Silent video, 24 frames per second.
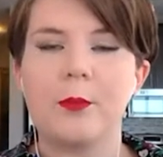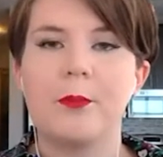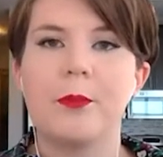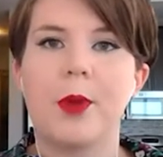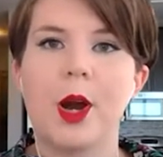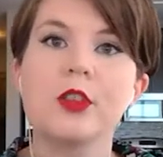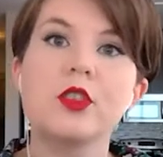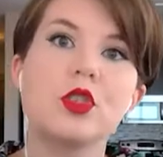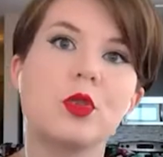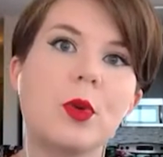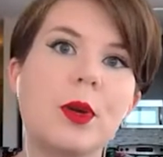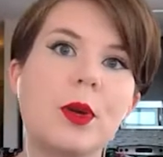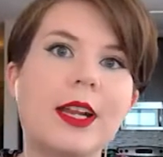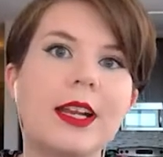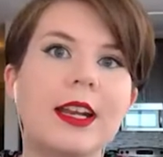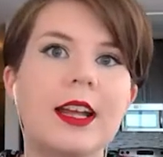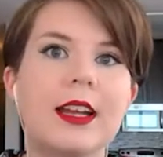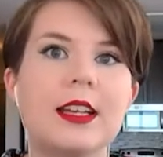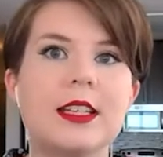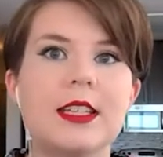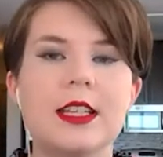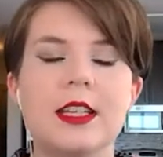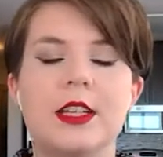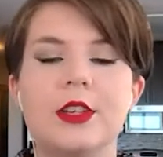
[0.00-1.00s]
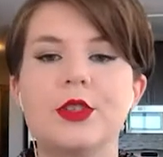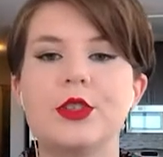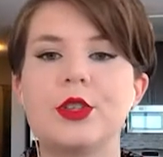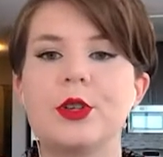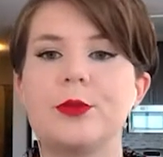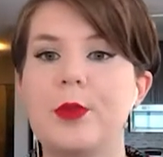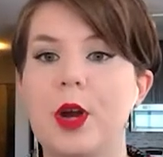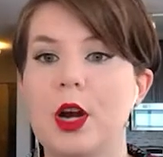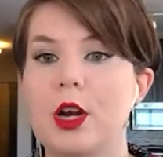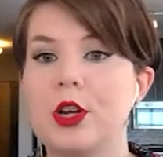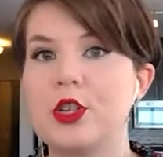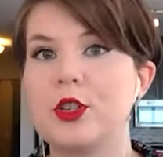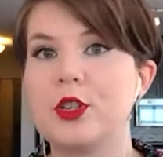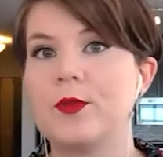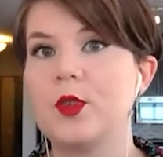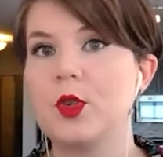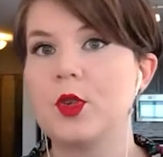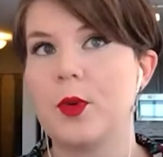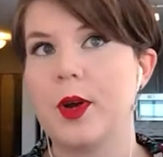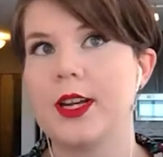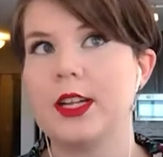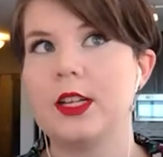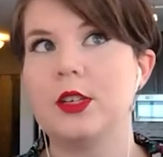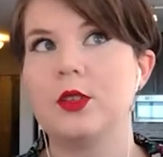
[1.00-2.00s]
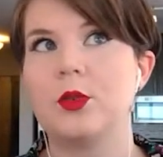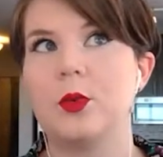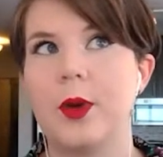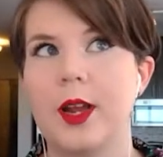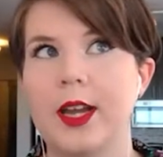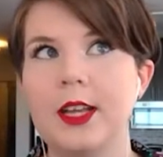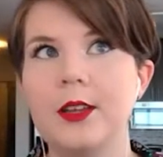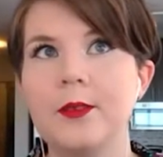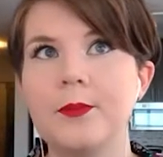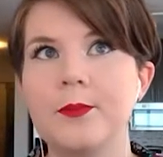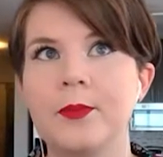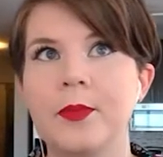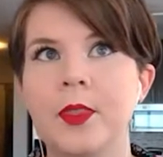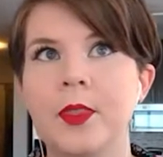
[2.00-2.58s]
March 2019 to March of 2020.